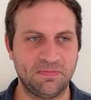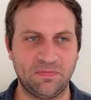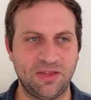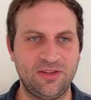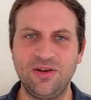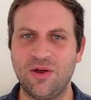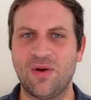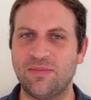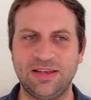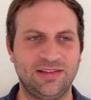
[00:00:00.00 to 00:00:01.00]

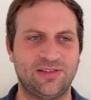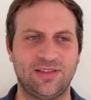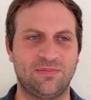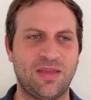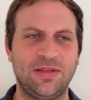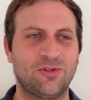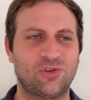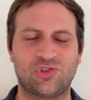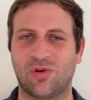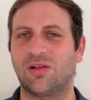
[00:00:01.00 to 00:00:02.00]
maybe they're
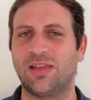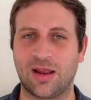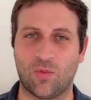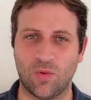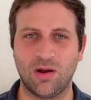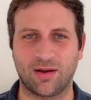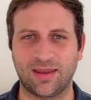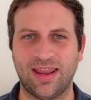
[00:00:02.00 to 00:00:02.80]
struggling at work